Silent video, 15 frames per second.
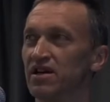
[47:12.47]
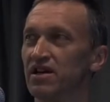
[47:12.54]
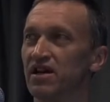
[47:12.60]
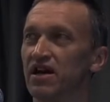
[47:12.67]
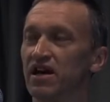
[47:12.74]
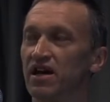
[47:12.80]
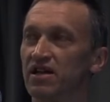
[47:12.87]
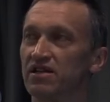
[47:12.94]

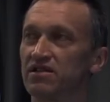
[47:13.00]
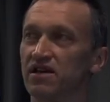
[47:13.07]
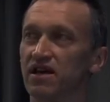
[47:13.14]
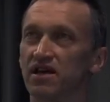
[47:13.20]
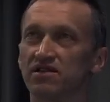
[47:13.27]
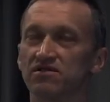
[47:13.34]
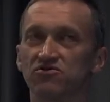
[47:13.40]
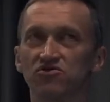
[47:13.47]
and
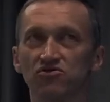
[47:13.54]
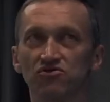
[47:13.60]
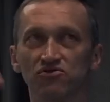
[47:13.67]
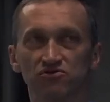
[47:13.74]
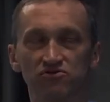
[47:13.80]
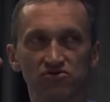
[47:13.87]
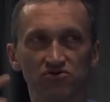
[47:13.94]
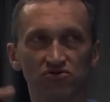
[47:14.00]
and to
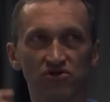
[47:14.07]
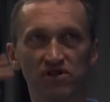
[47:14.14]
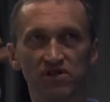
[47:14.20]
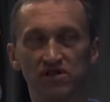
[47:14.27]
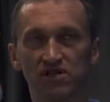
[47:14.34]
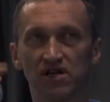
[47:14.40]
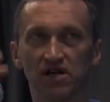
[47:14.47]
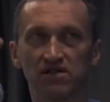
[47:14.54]
to
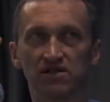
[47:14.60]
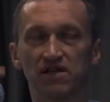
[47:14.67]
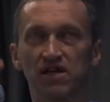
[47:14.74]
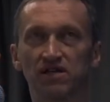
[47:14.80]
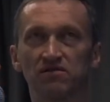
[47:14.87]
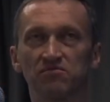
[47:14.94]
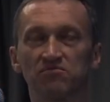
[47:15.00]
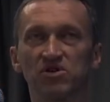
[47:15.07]
discuss
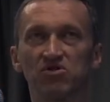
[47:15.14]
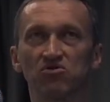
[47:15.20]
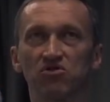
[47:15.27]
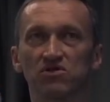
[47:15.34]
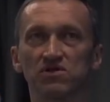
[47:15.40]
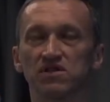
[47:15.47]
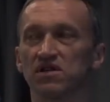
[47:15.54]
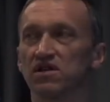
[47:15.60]
and
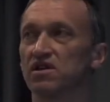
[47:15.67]
because